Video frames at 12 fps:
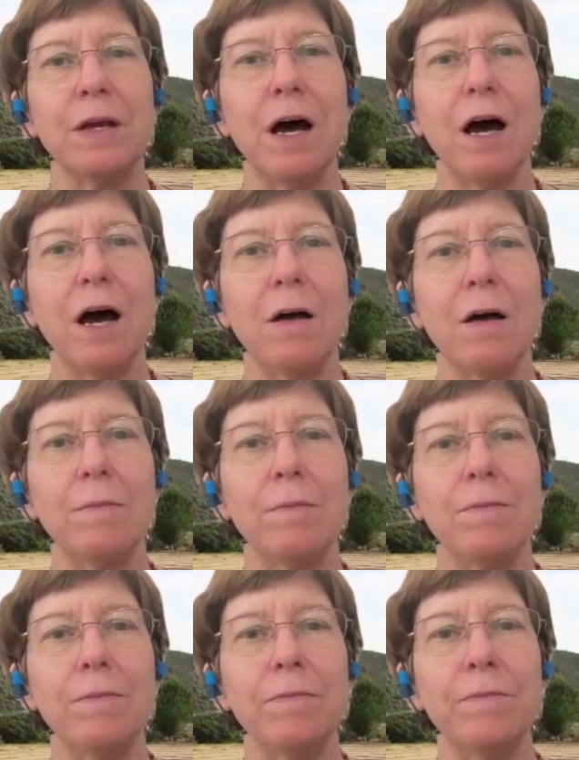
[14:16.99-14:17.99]

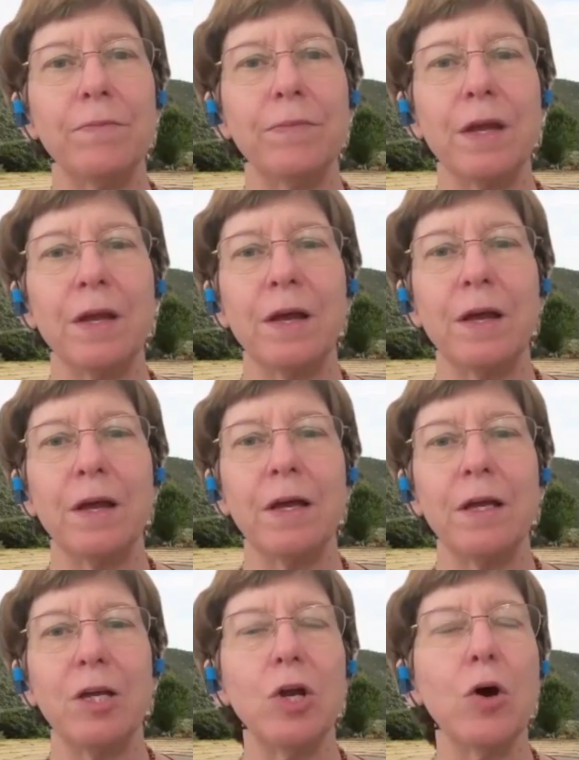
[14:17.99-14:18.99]

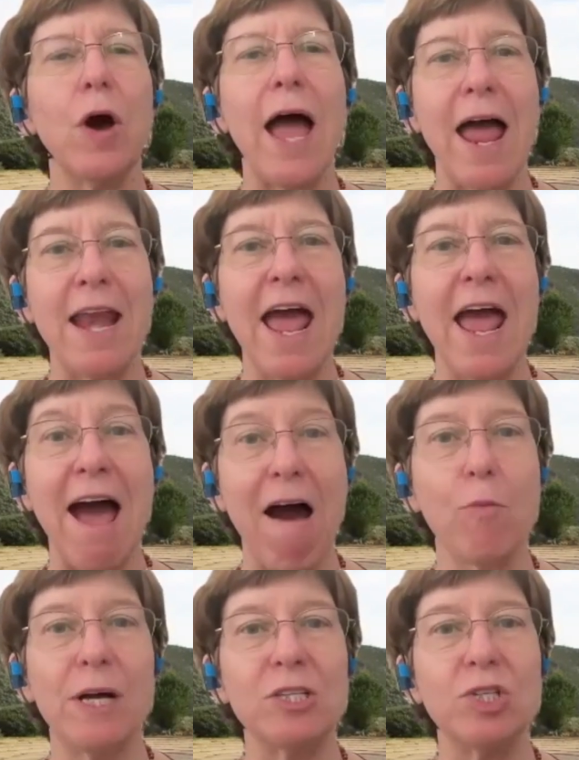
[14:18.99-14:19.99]
You know, and how
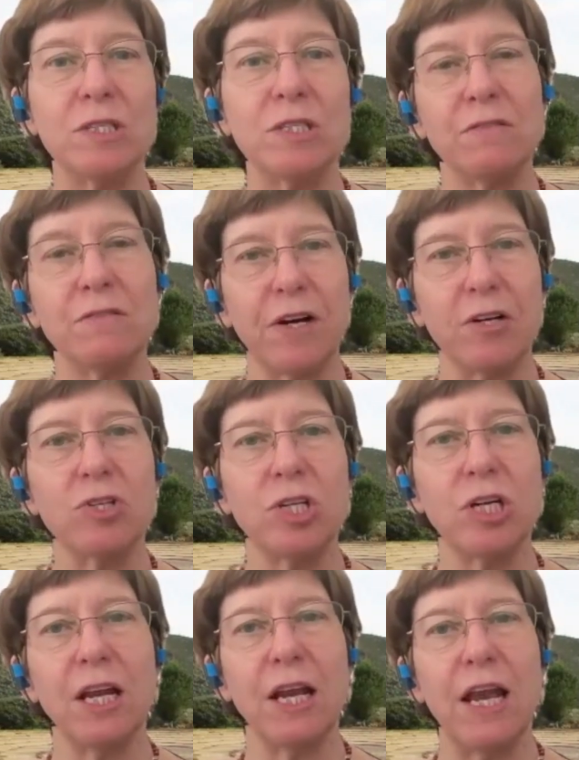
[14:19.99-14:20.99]
much is it
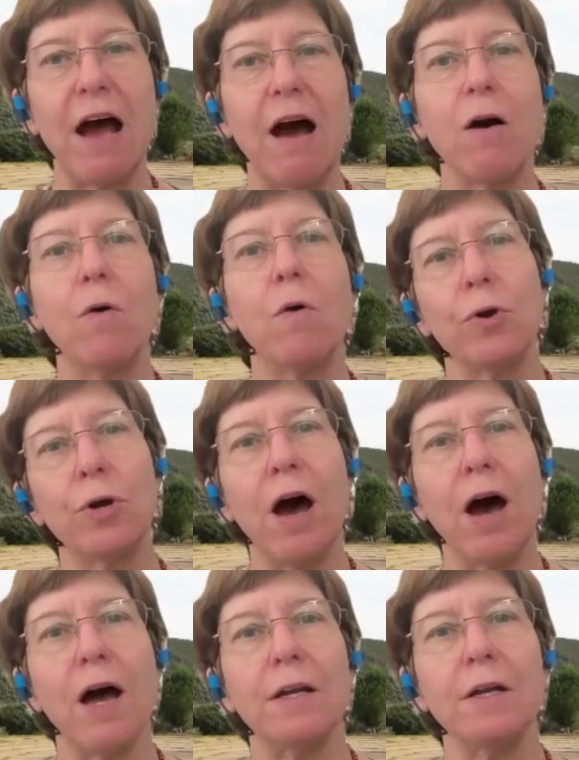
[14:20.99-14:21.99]
functioning now or
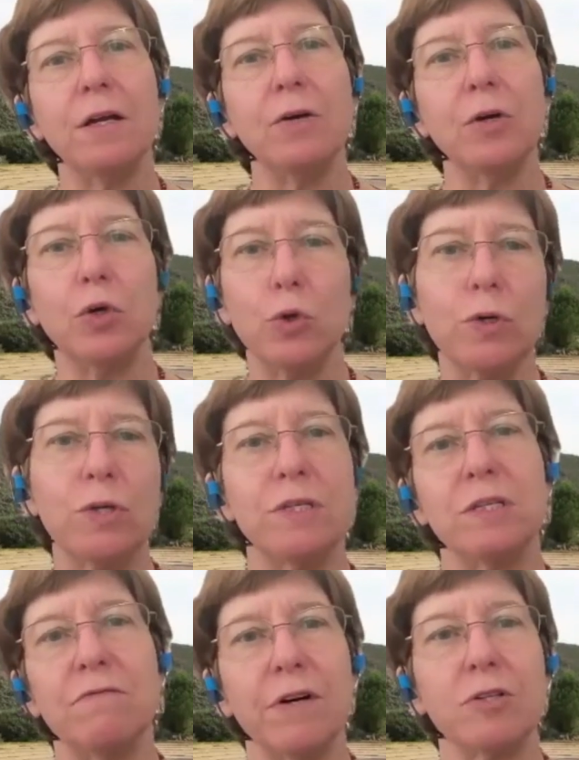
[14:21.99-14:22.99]
not? Who is
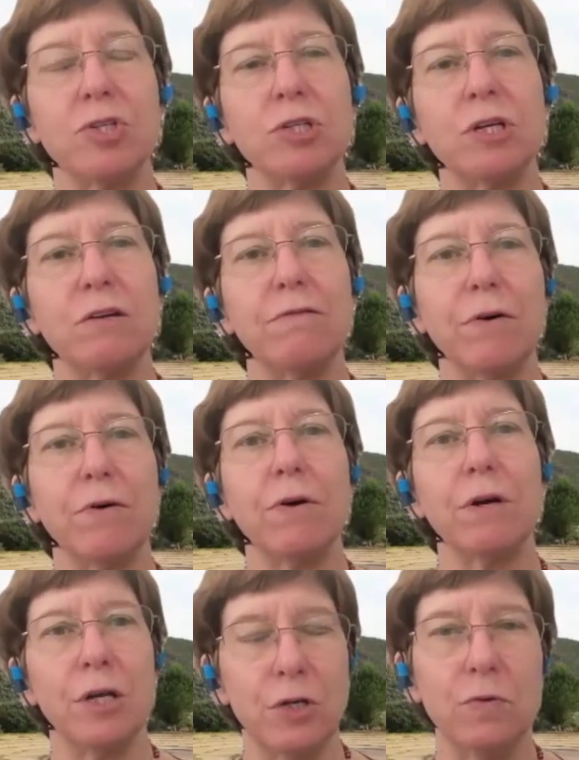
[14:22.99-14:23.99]
it functioning for
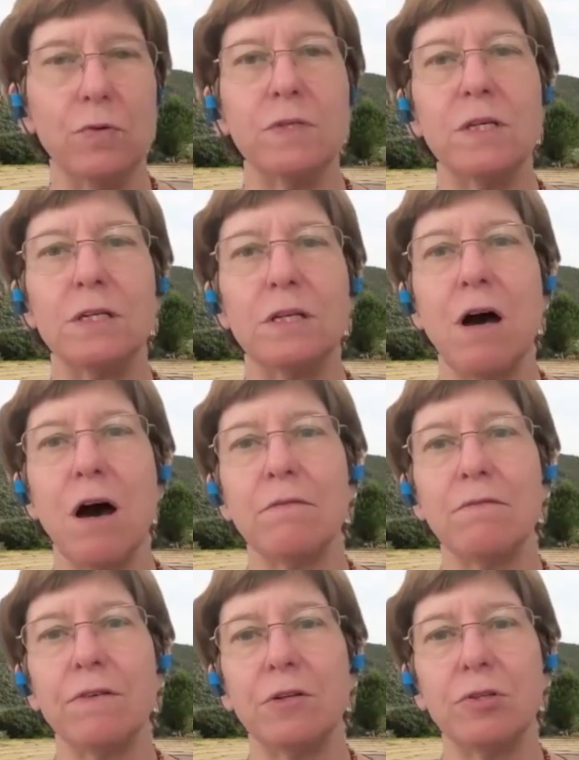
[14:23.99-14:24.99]
and who is it not
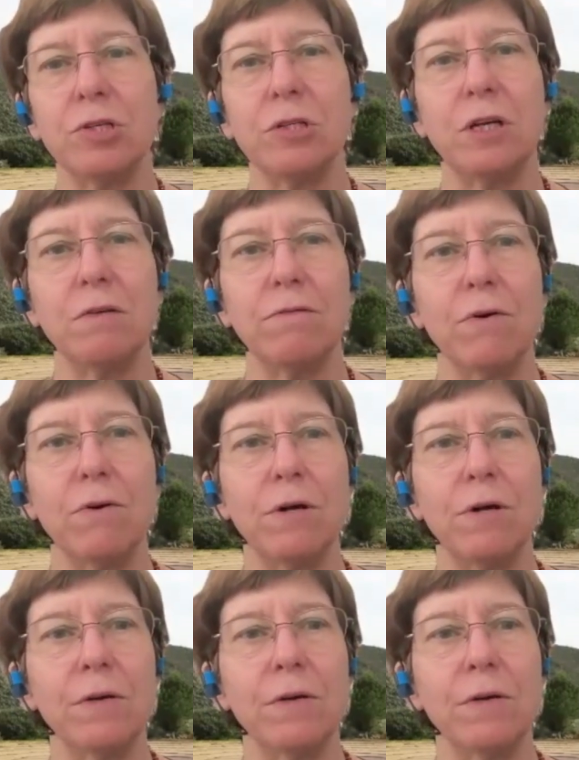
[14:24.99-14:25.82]
functioning for?